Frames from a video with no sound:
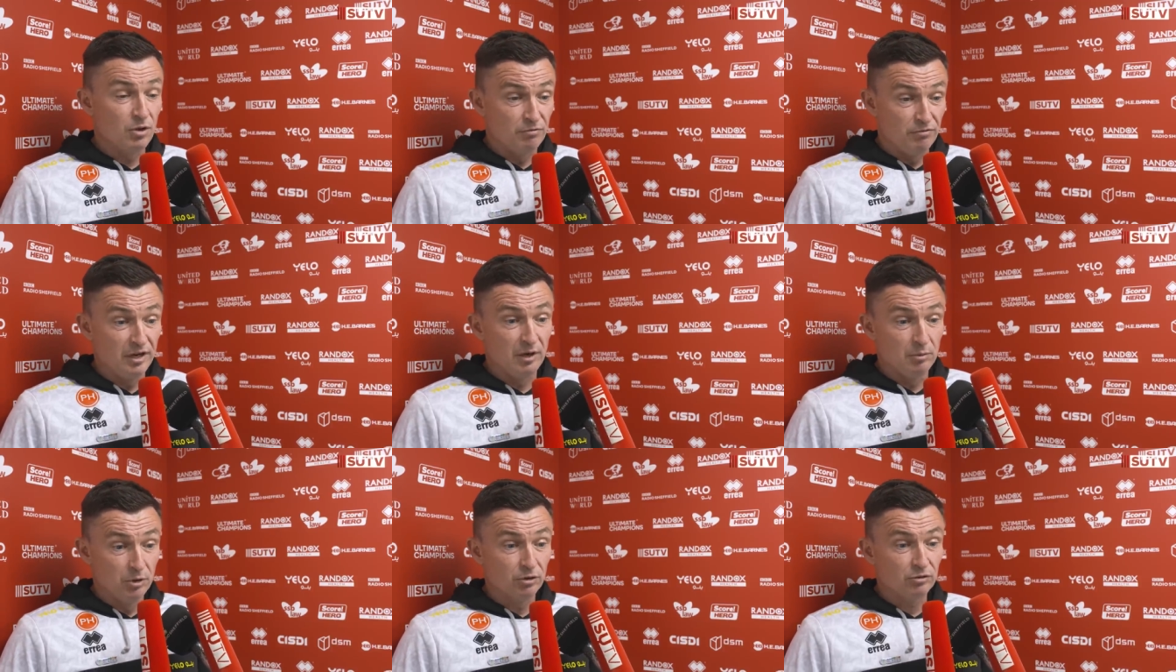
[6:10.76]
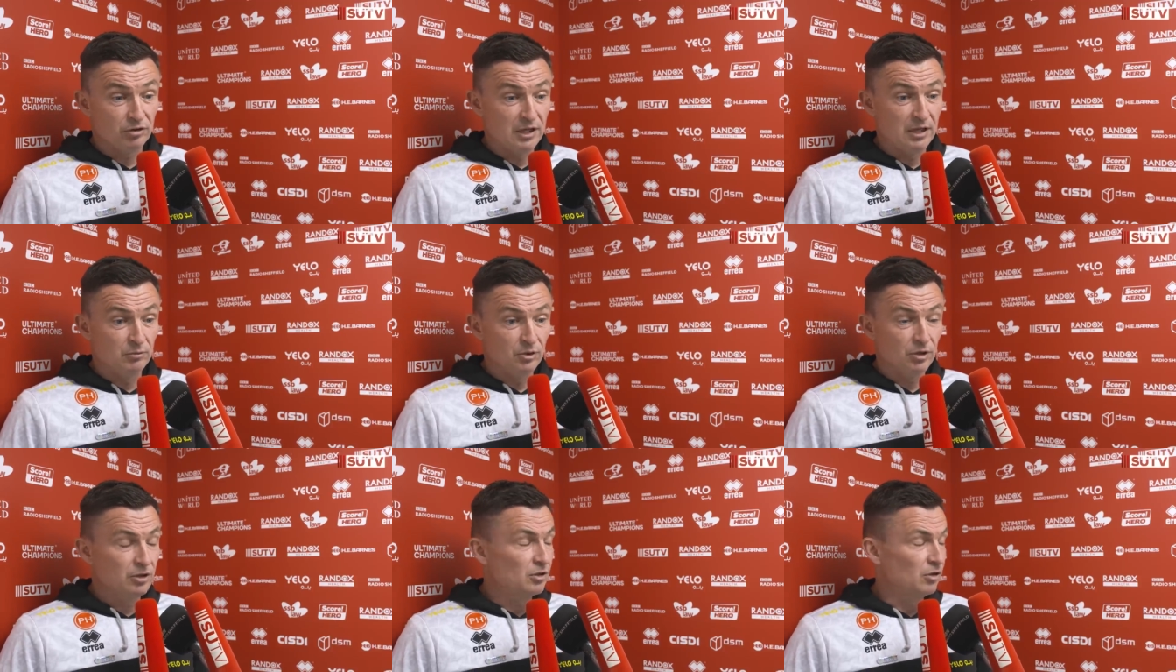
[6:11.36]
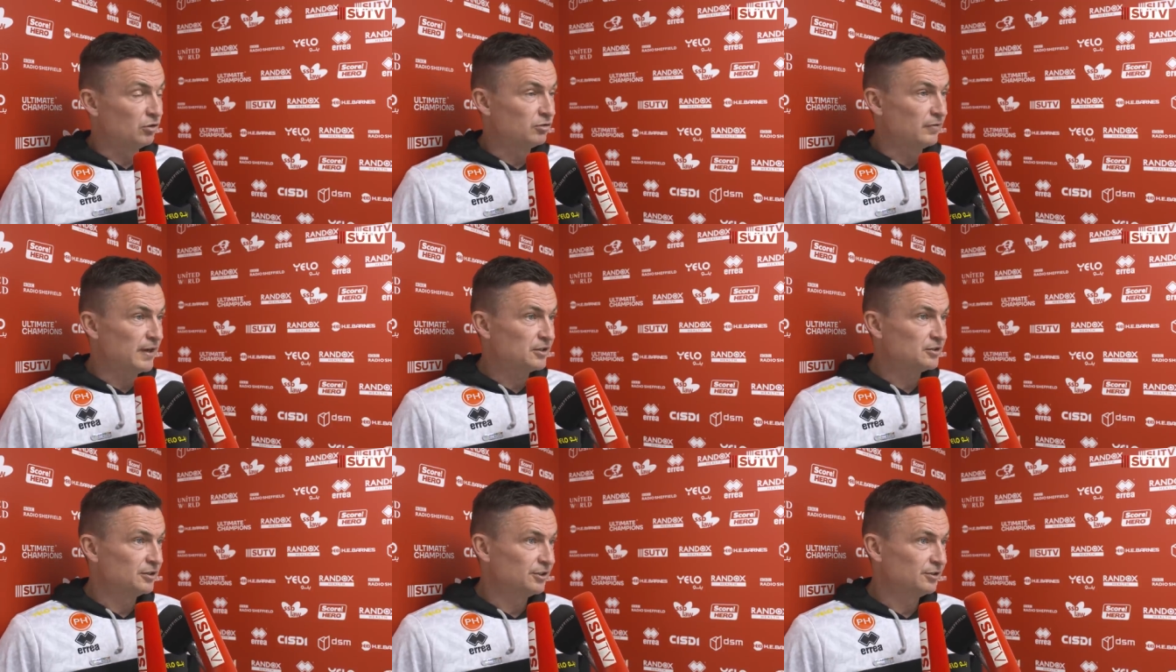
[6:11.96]
rehab looks like and what the course of
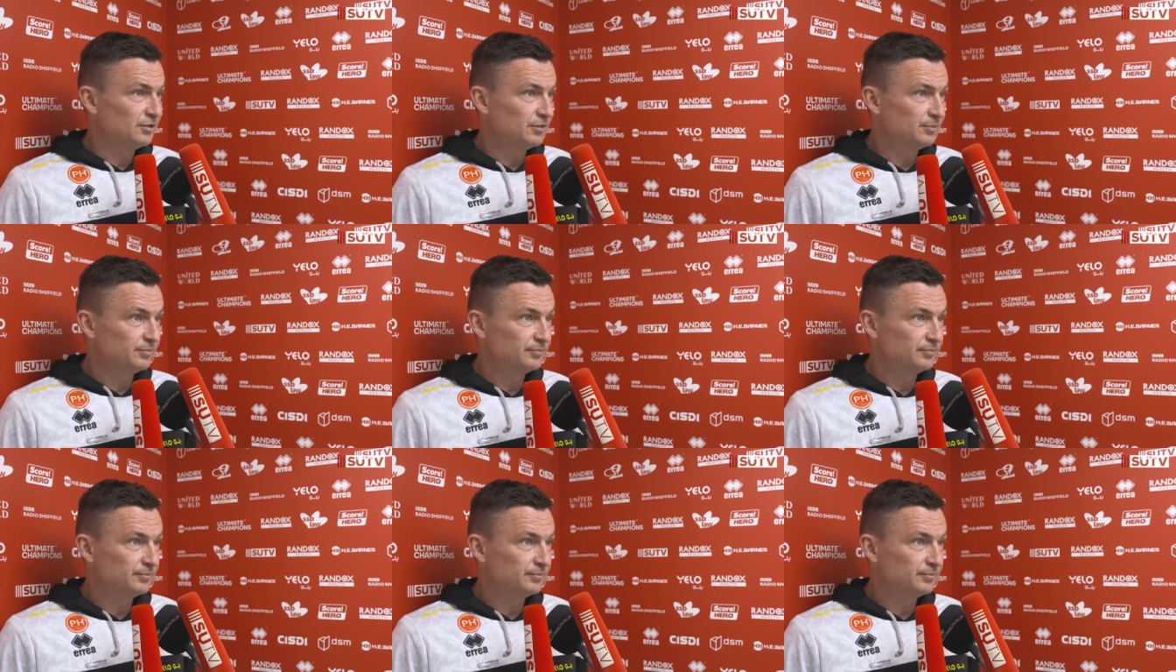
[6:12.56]
action is.